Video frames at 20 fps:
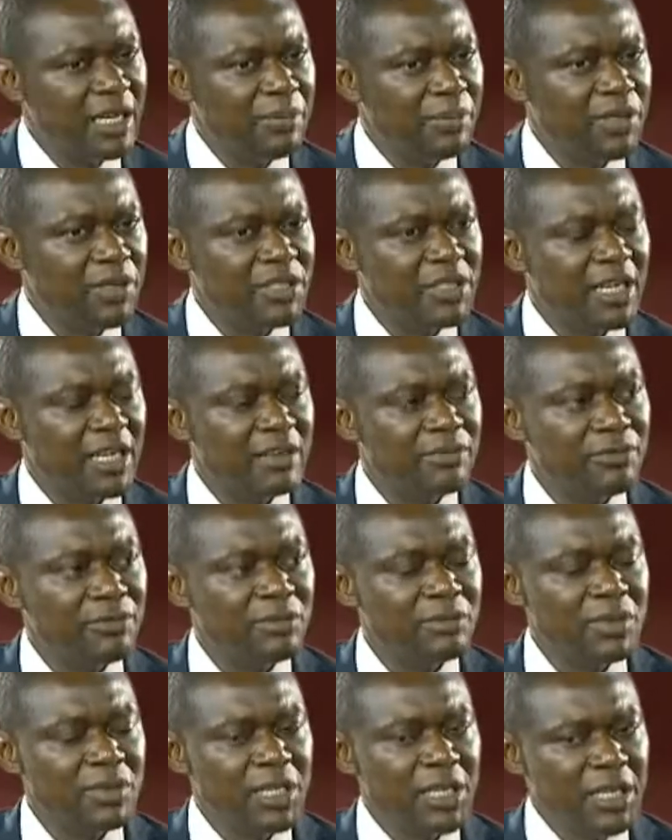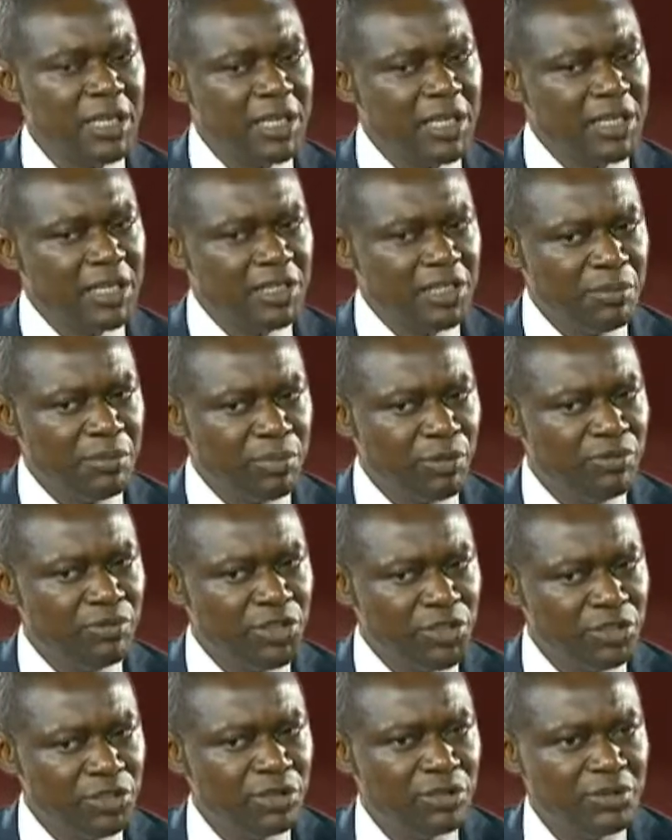political form, the
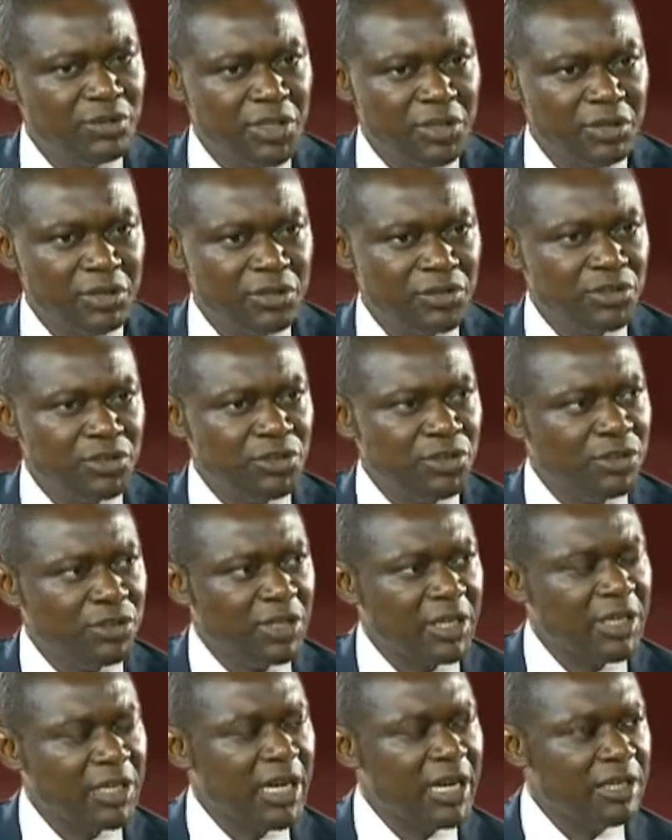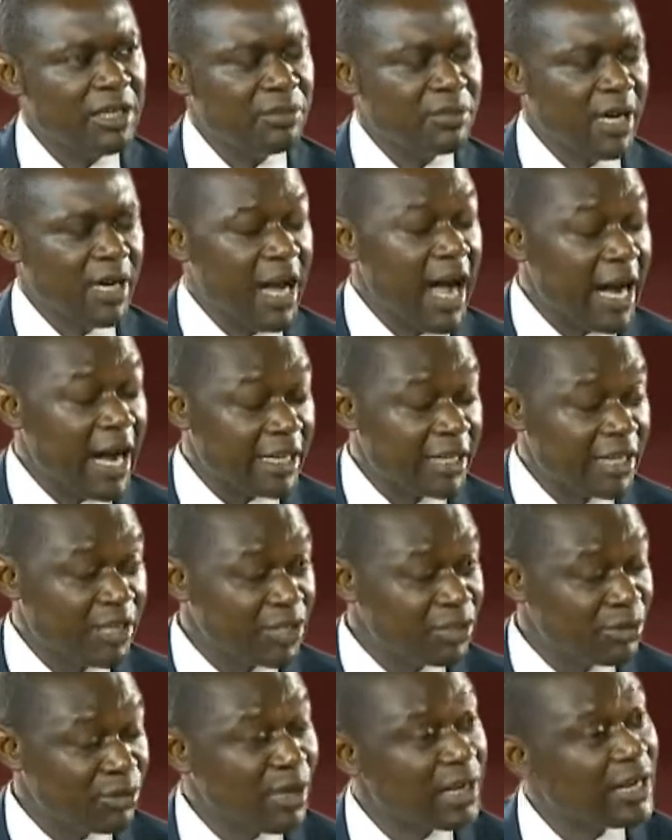provision of the Constitution clearly,
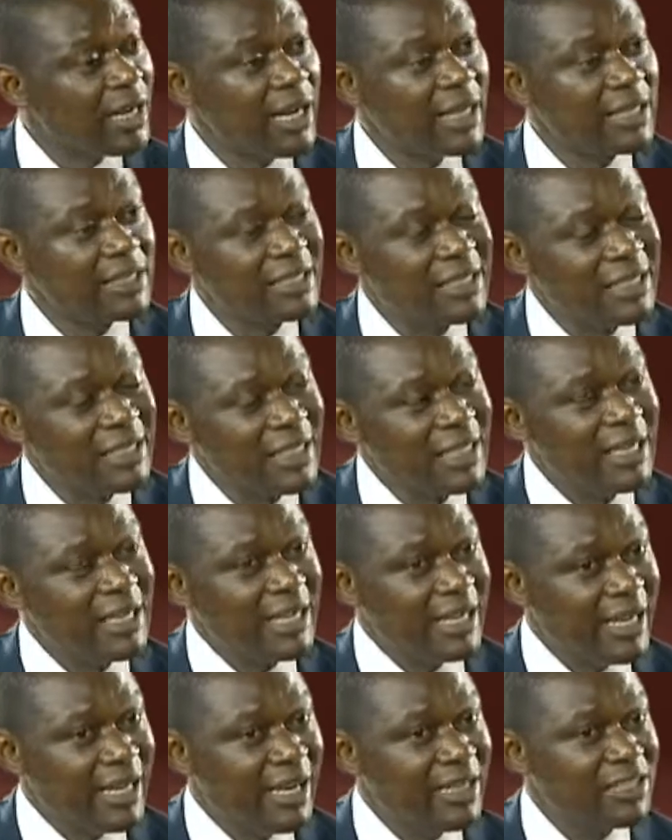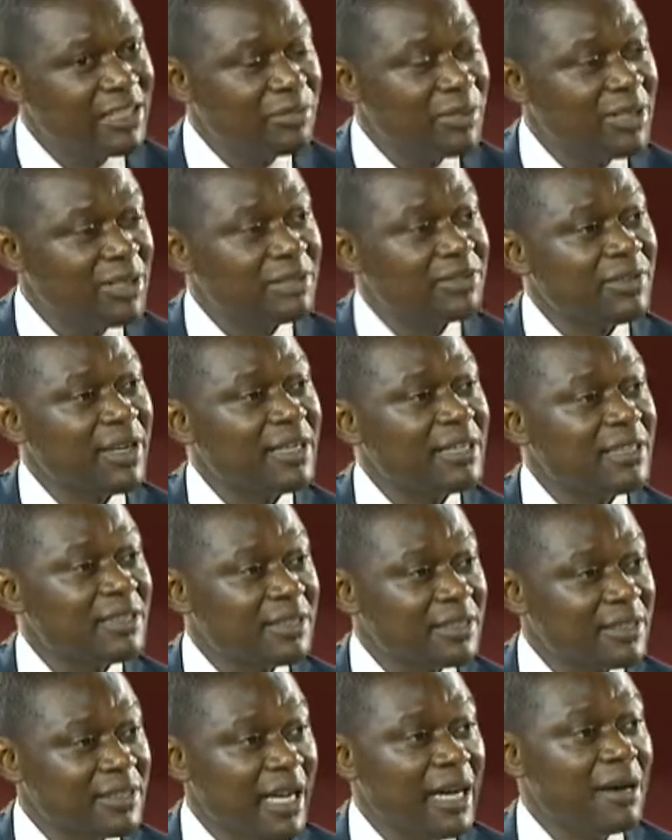Electoral Act, clearly specifies
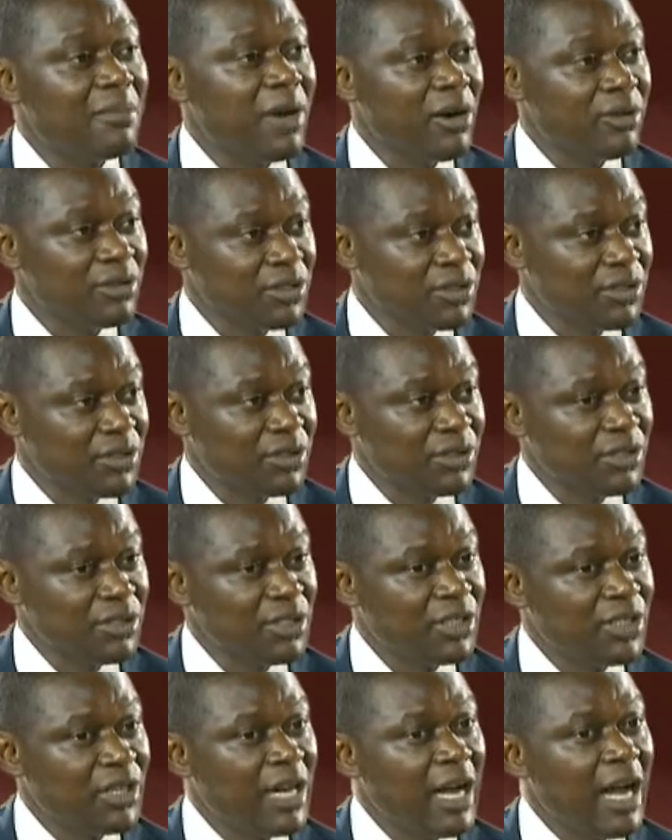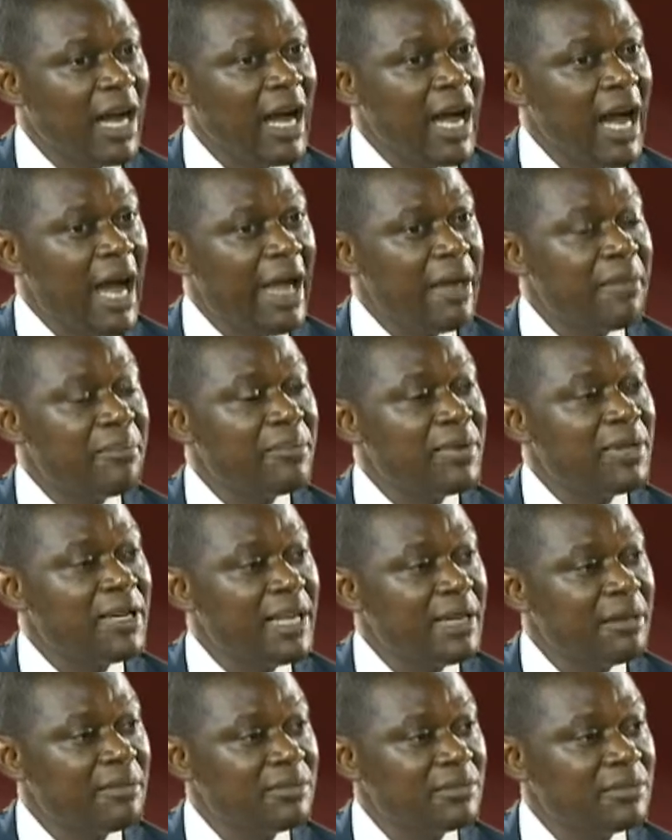the amount. I
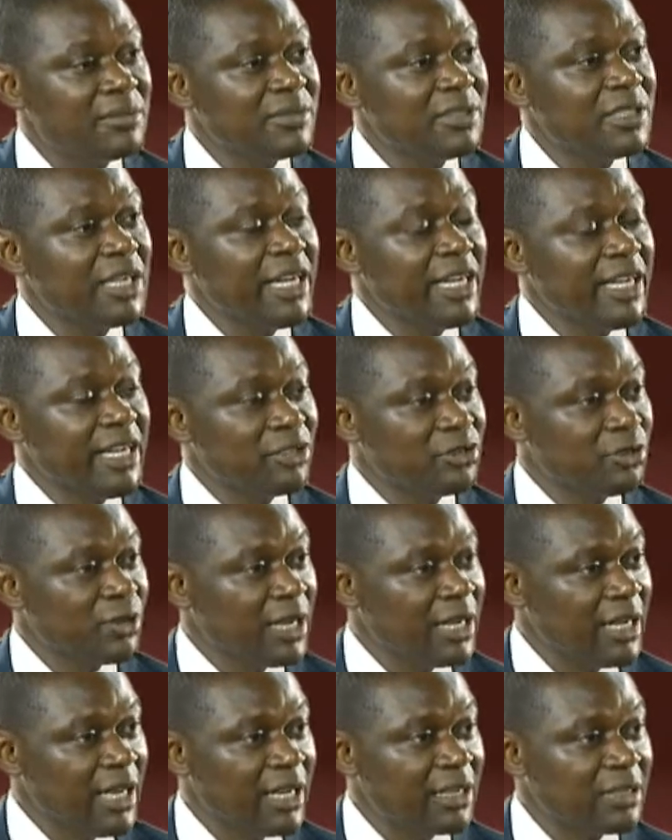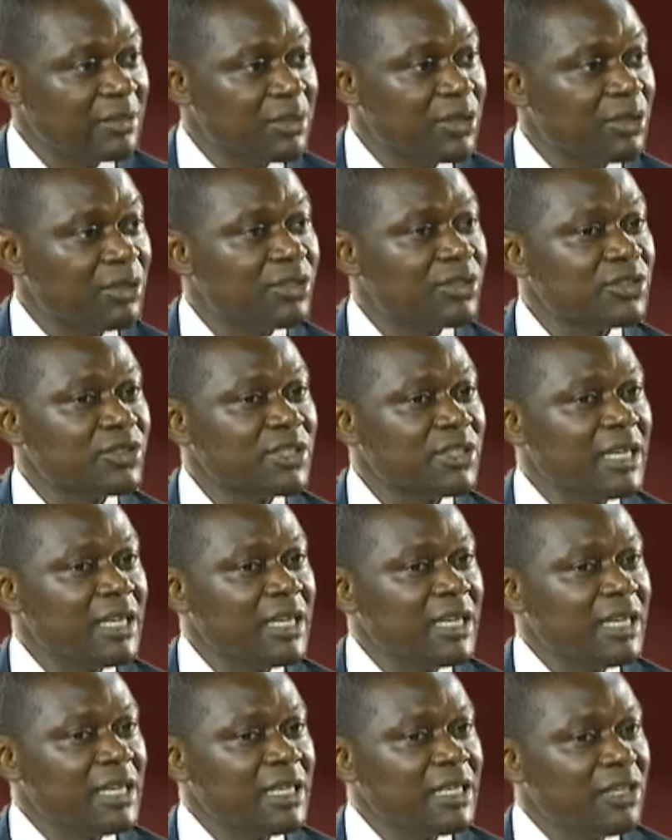blame the Electoral Act because
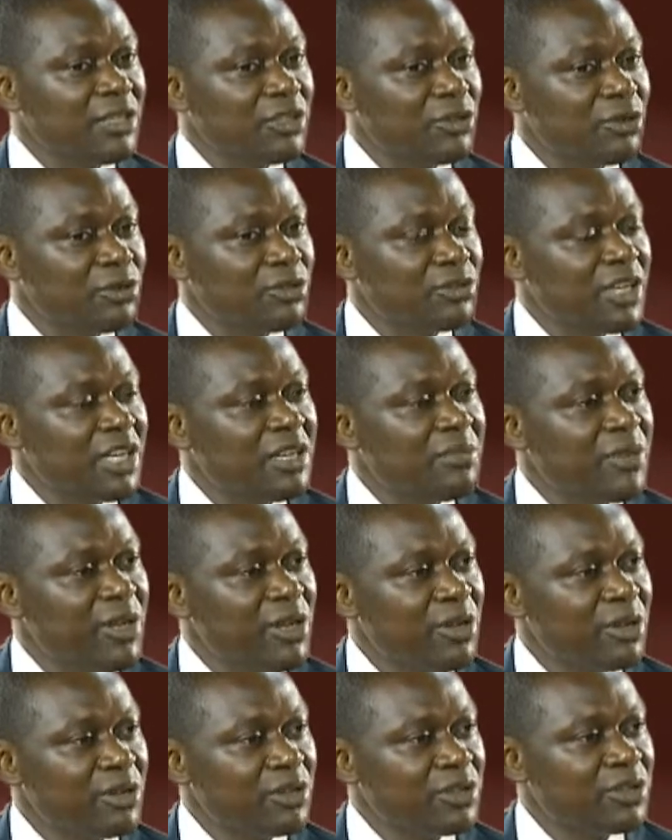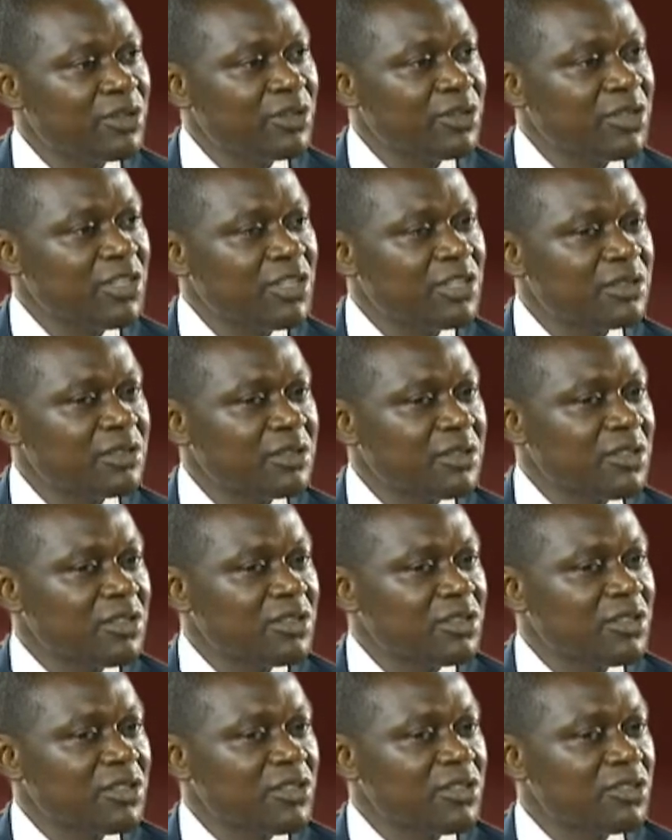100 million
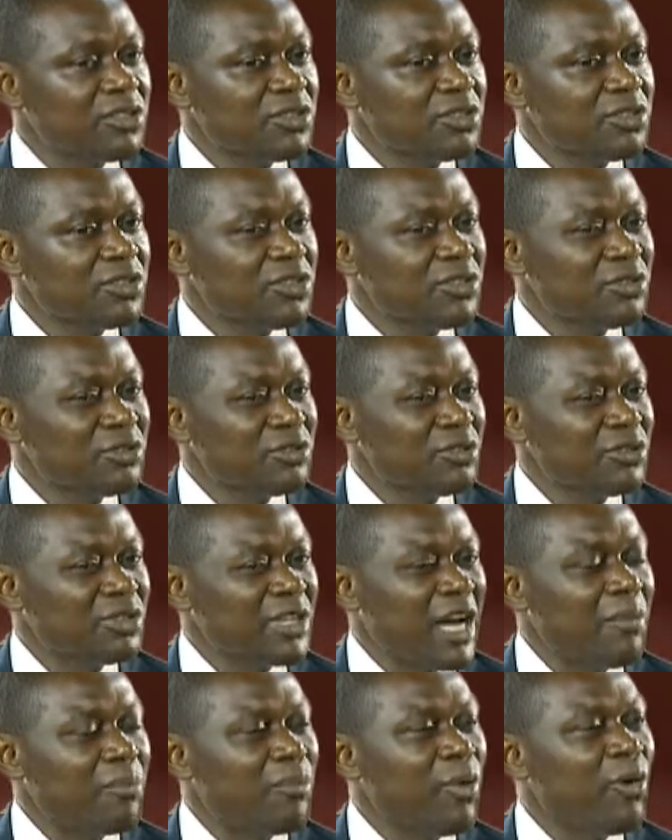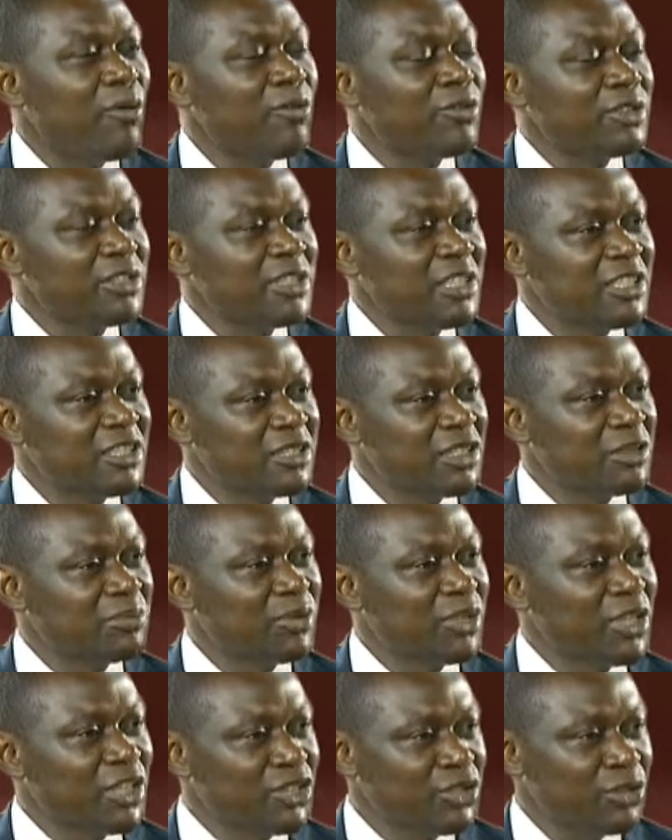is not above the
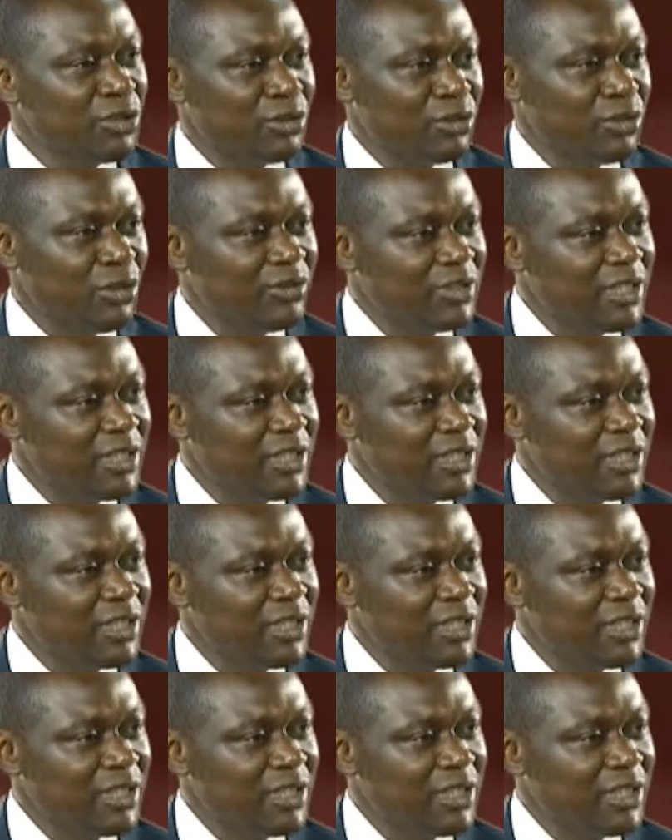stipulation of the